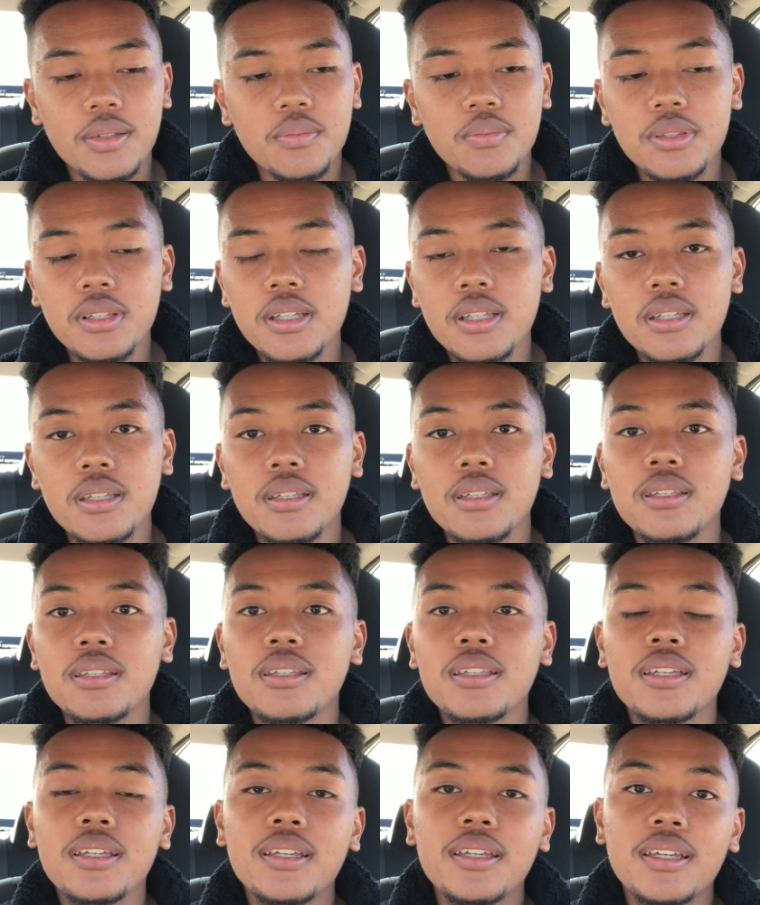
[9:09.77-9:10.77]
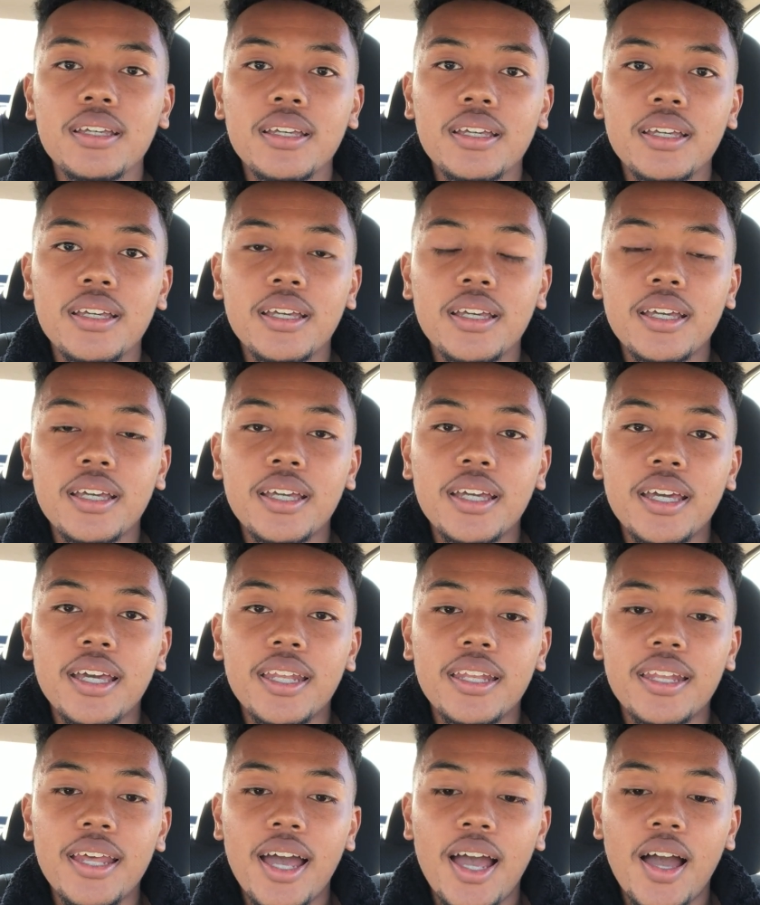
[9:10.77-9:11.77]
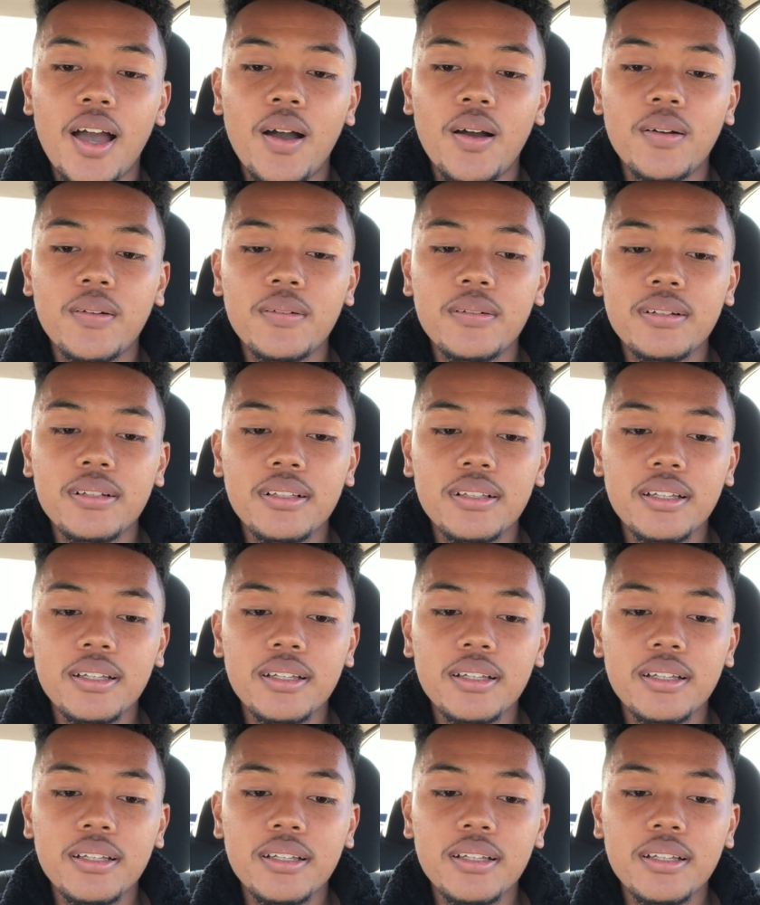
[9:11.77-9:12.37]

Please. Now,